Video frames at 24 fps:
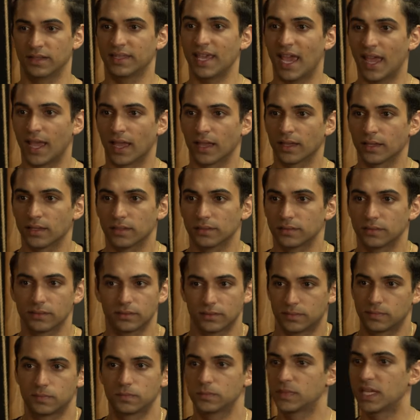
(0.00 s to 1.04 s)
Yeah,
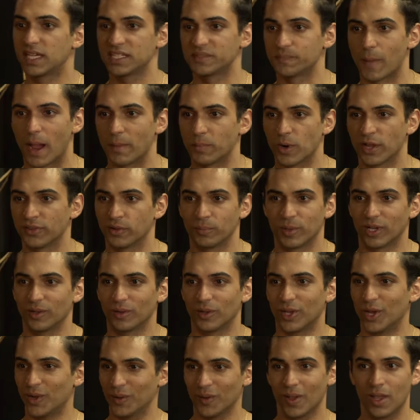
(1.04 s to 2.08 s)
he's my brother,
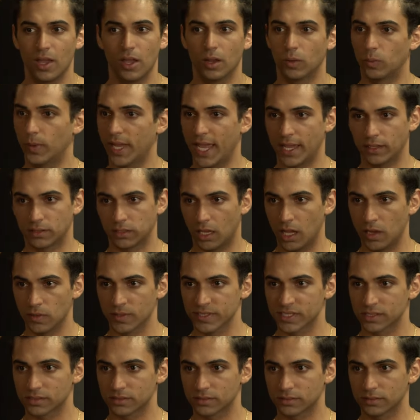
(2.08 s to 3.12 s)
but we ain't
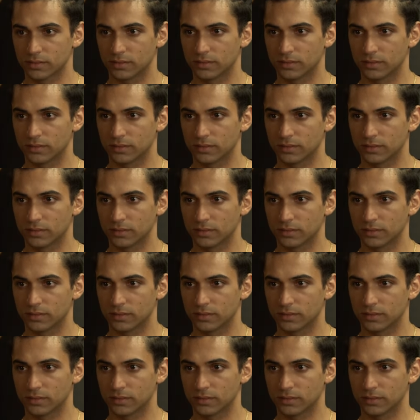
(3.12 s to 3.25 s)
close.